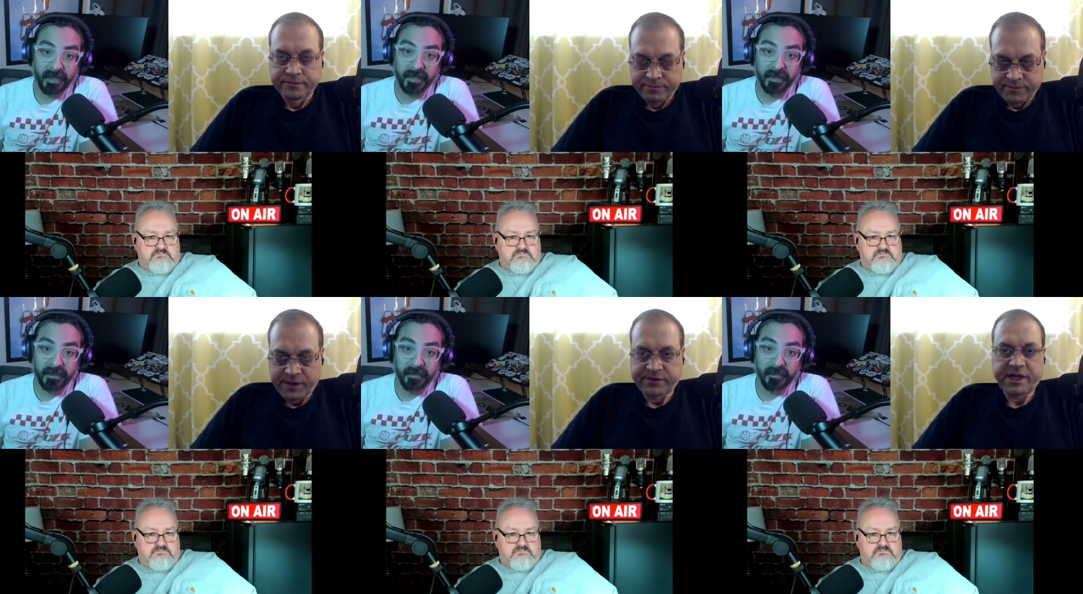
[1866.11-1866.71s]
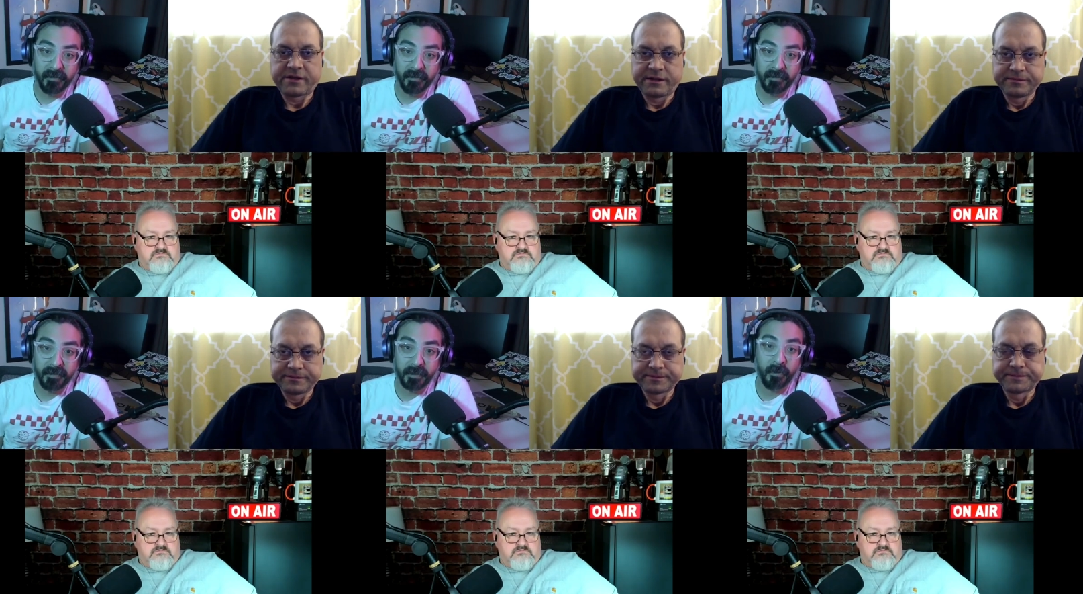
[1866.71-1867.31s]
Speaker 1: And
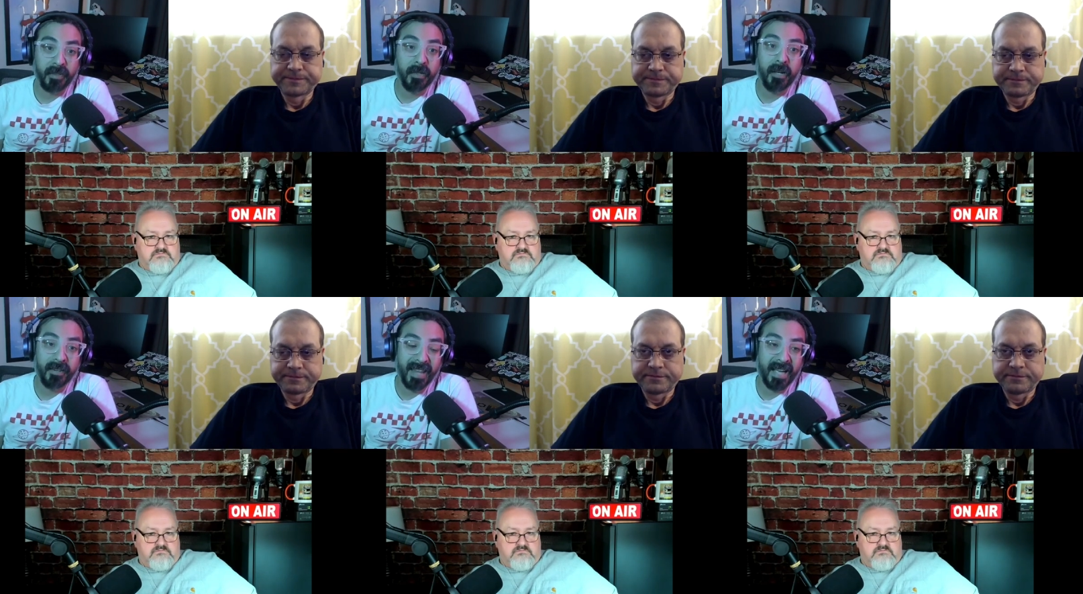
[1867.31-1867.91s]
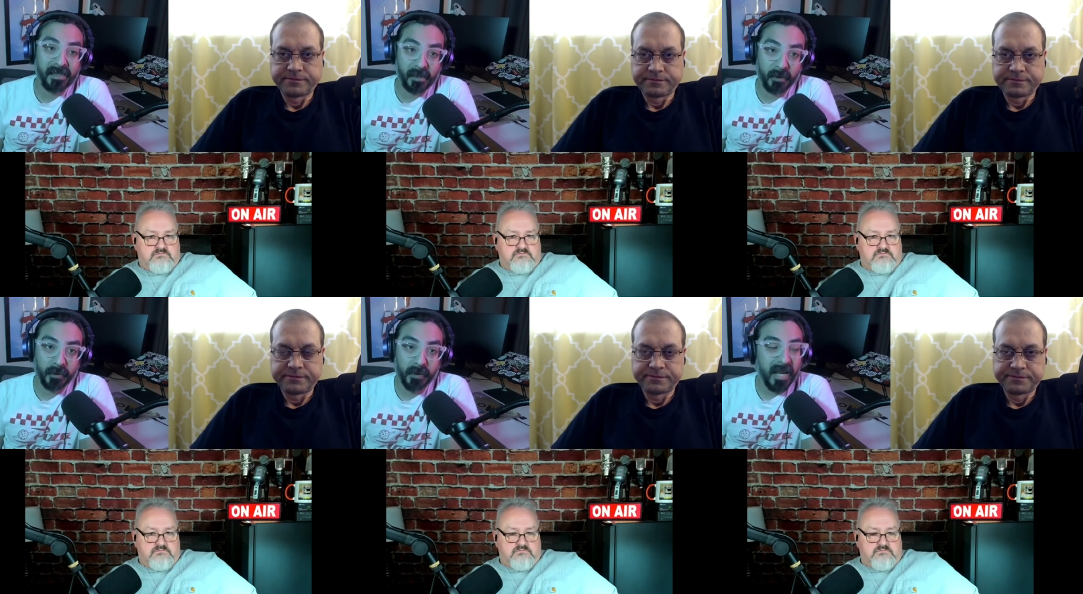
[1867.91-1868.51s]
exactly. So the that's
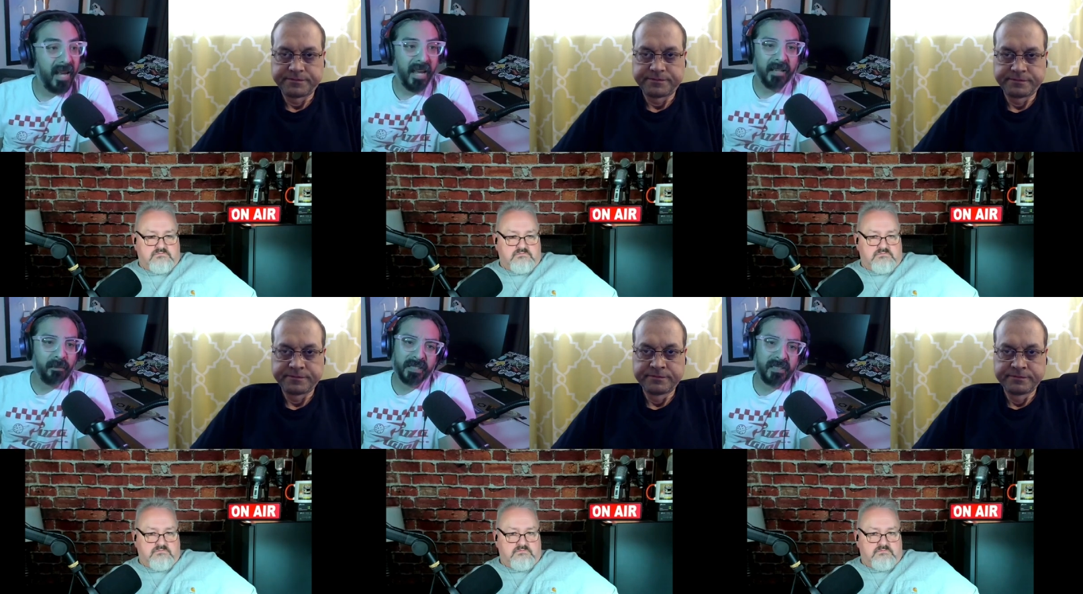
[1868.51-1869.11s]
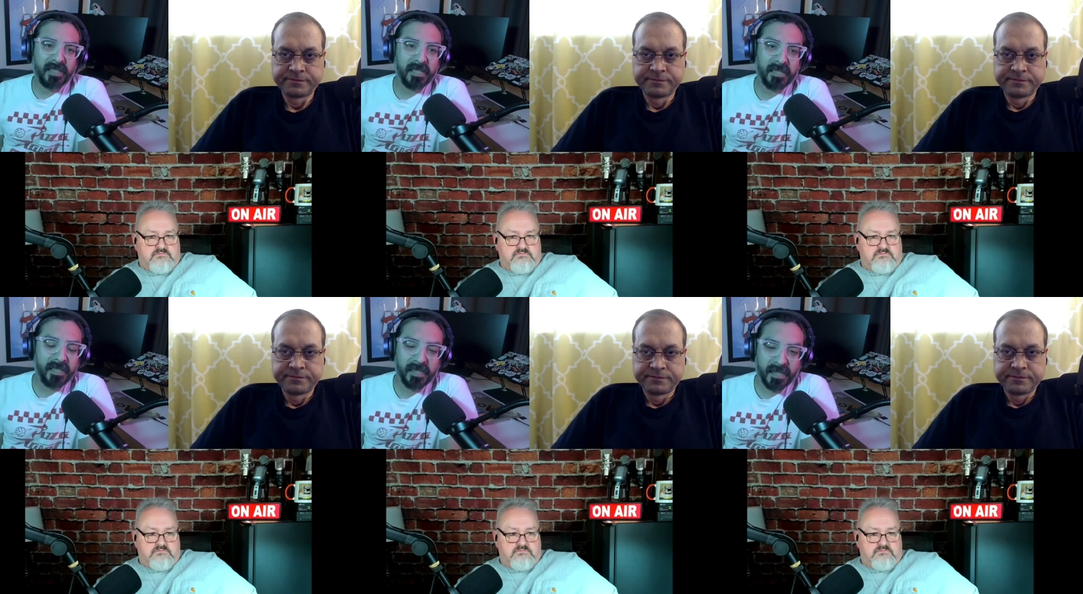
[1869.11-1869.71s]
who and but this
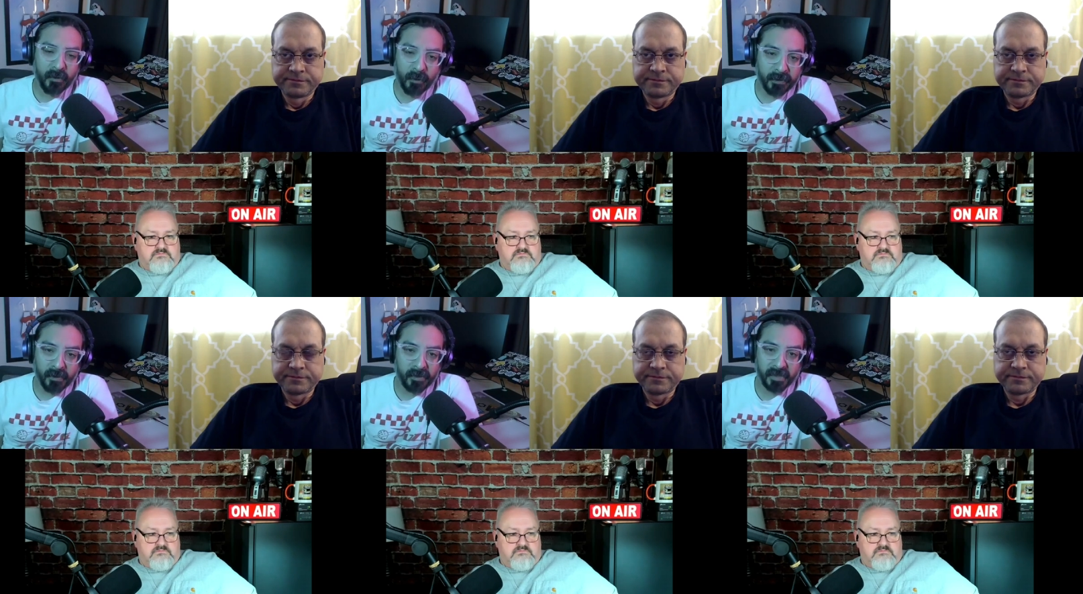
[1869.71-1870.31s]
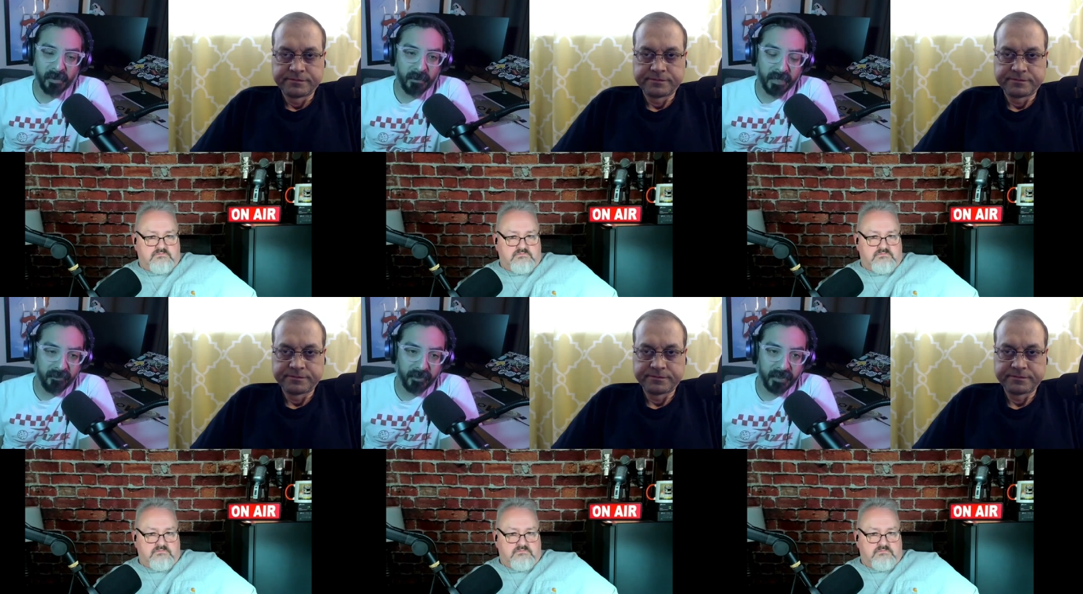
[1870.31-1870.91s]
is this is how open source has made
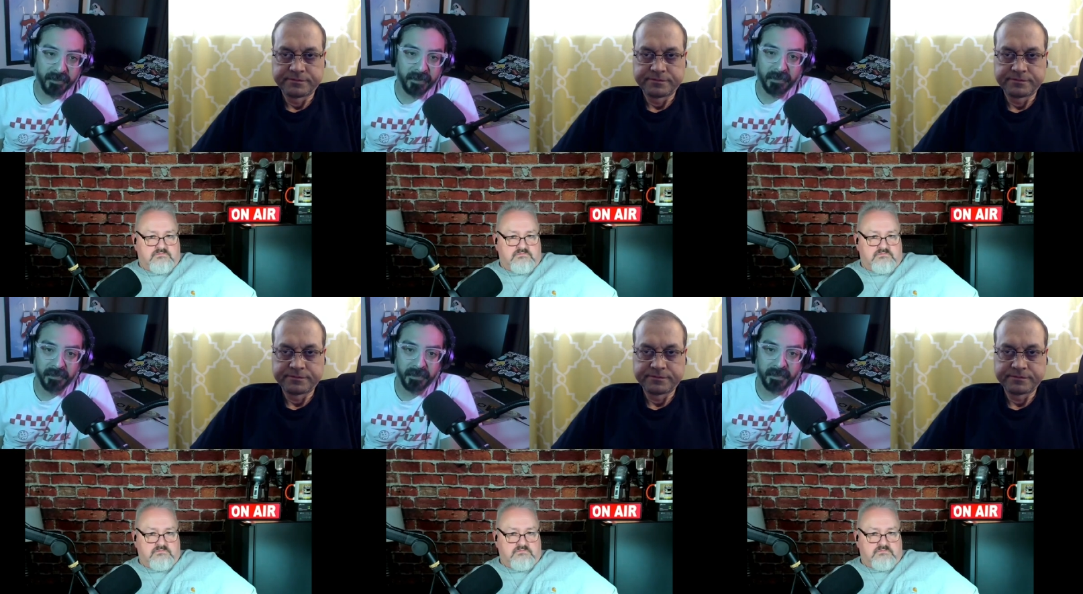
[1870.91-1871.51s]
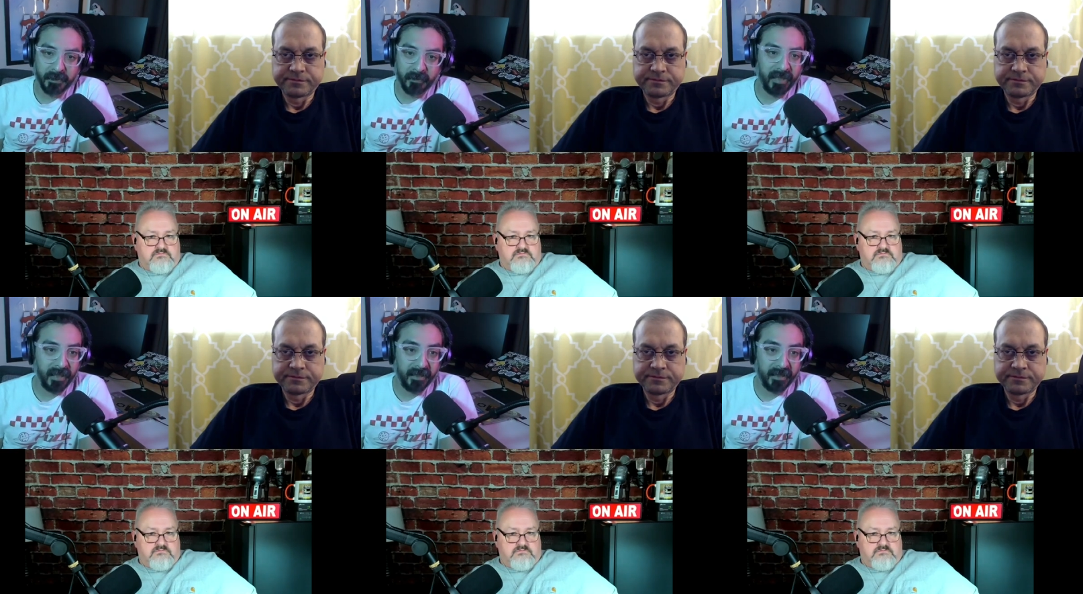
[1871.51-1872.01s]
money for years and years and years, right?